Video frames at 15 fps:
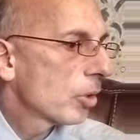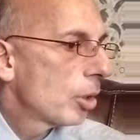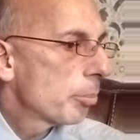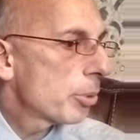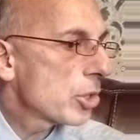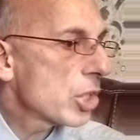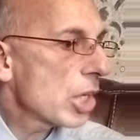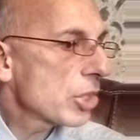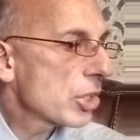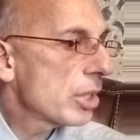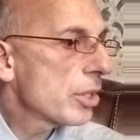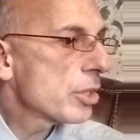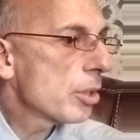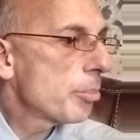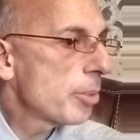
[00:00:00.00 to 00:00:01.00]
Projection
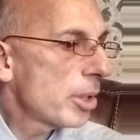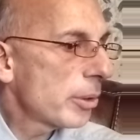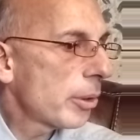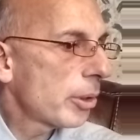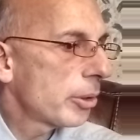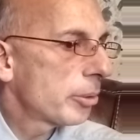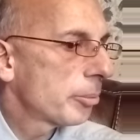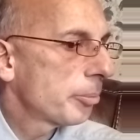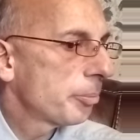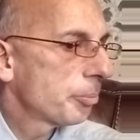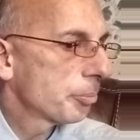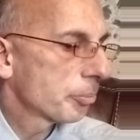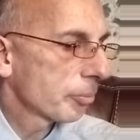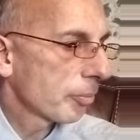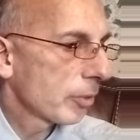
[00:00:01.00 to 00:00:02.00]
is a mirror,
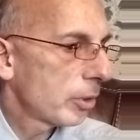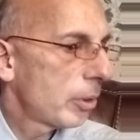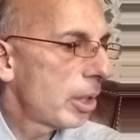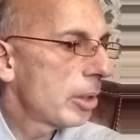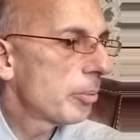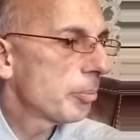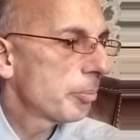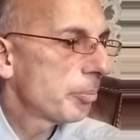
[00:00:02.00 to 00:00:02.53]
right?